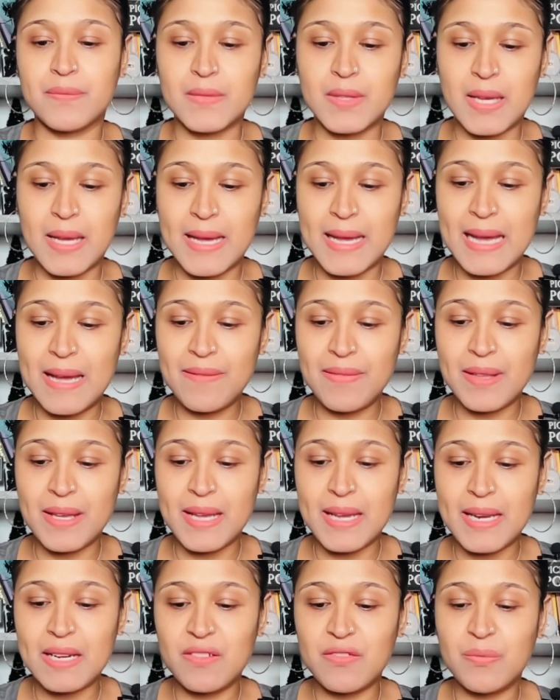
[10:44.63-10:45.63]
I have the
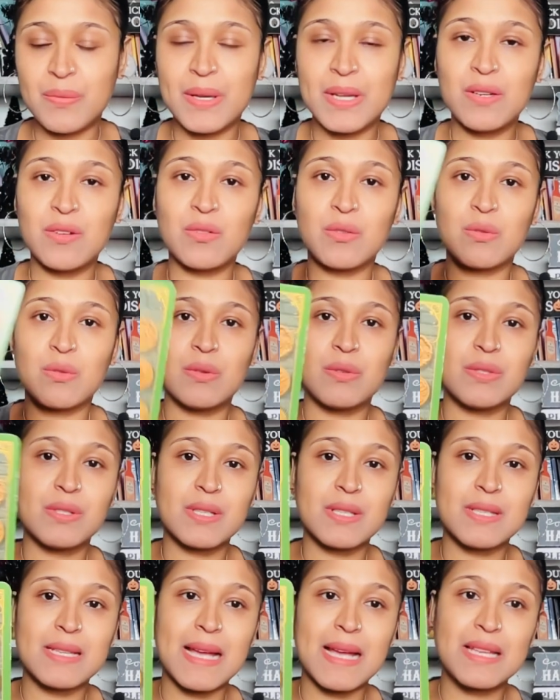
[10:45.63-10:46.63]
Eight of Pentacles.
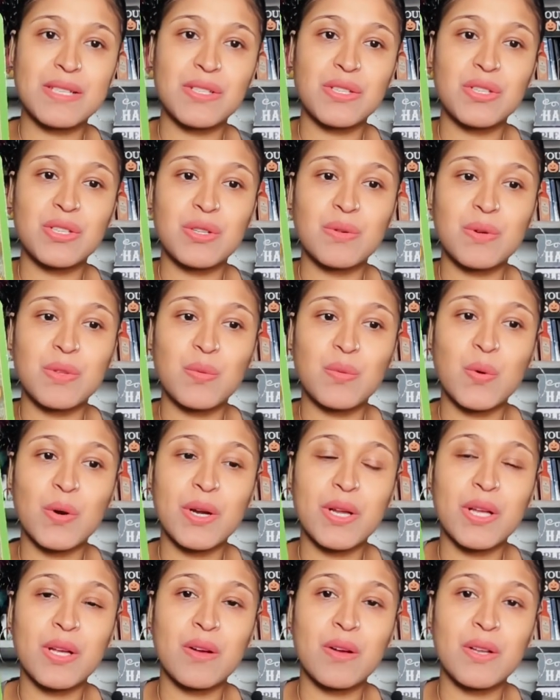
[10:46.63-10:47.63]
This has to do with
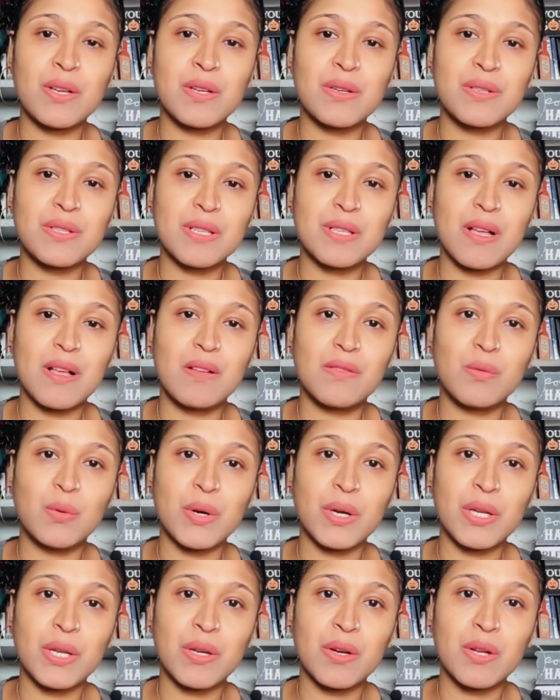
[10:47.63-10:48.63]
working on yourself,
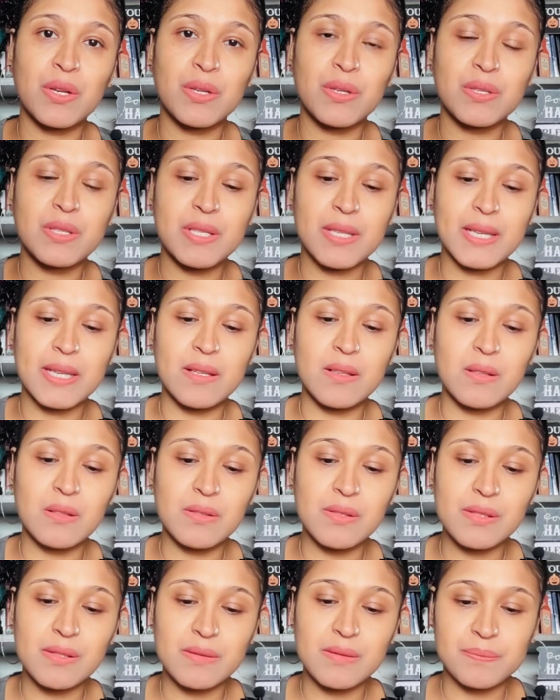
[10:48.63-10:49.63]
working on your
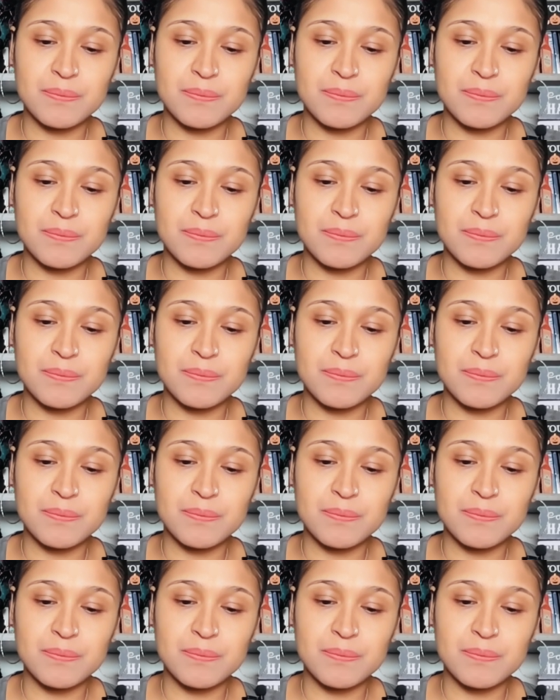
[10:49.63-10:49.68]
skills,